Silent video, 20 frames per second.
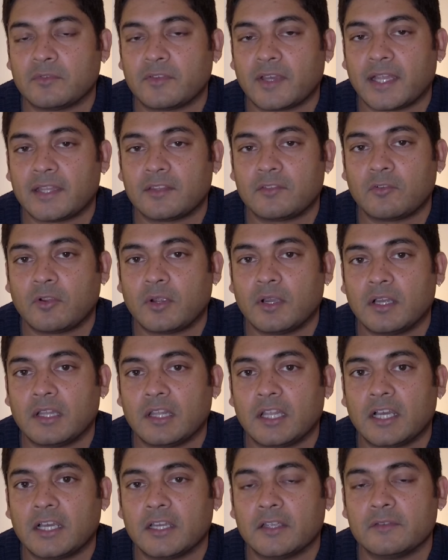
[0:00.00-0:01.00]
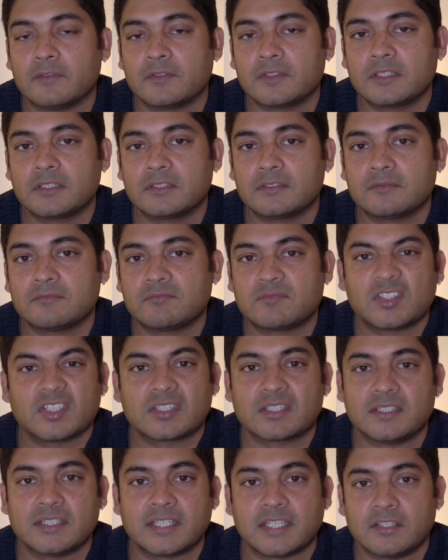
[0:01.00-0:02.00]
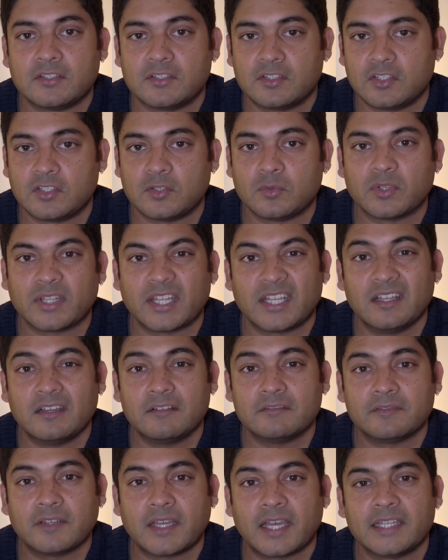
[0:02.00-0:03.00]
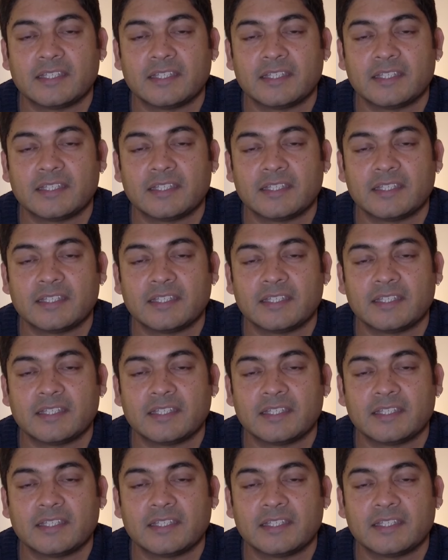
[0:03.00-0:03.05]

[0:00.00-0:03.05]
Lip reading: we've had throughout our lives just continue to do what they love,